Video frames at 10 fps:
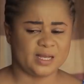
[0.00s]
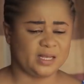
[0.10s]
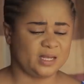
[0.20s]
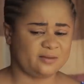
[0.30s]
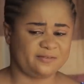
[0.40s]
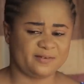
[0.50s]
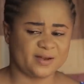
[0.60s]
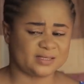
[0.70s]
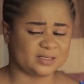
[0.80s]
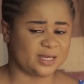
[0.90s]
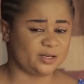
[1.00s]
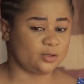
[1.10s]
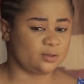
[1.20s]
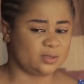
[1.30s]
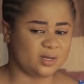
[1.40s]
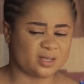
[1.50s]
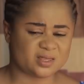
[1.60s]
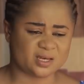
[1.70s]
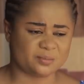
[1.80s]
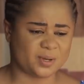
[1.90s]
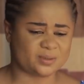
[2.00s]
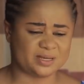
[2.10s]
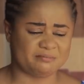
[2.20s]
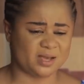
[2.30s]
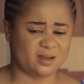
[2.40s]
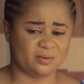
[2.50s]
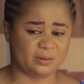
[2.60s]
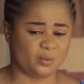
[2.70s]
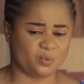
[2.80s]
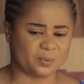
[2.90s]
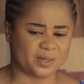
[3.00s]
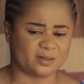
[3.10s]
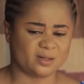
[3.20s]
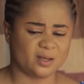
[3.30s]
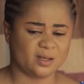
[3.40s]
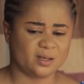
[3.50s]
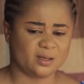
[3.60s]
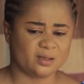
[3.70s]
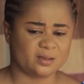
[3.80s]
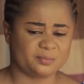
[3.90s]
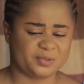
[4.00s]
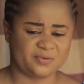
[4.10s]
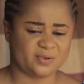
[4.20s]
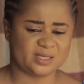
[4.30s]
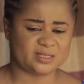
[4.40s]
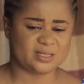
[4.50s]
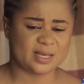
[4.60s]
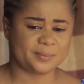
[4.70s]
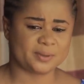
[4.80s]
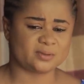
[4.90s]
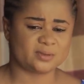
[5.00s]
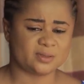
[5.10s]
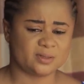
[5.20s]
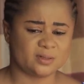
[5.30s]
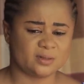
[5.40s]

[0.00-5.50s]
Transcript: I hate the fact that I knew nothing about a man or a woman before this happened.